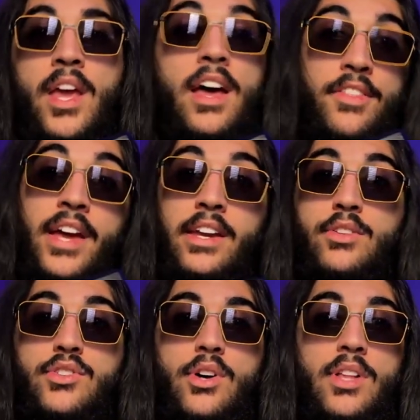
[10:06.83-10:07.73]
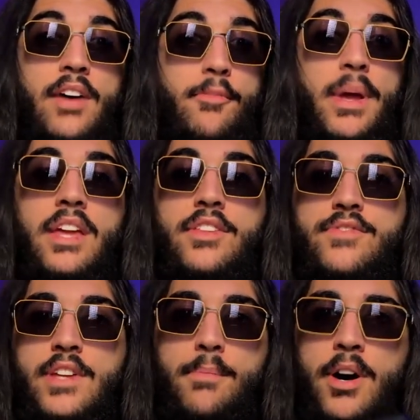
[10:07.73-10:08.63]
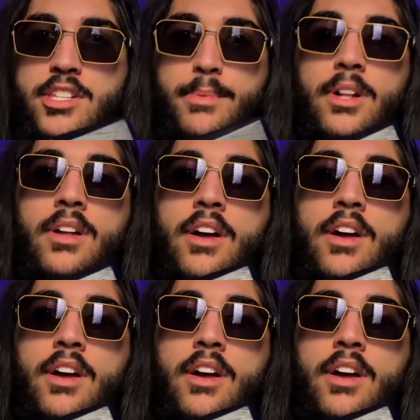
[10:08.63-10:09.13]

Thank you to Solar for making this video possible.